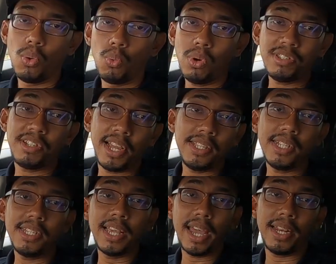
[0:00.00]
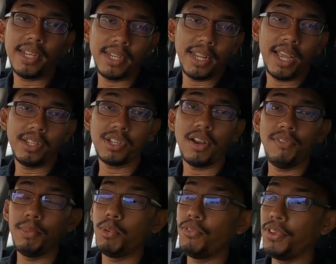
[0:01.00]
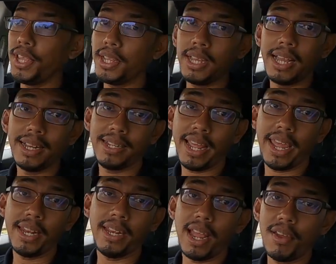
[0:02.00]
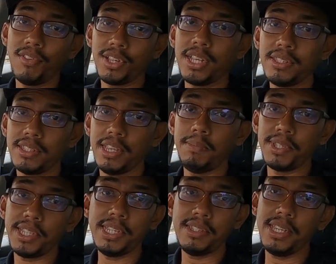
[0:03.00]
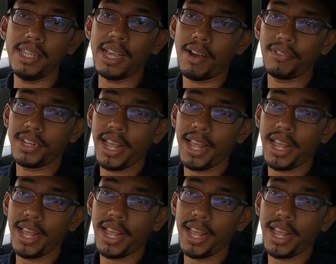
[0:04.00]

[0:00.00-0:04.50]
Once the engine get the HRV moving, then everything seems easy after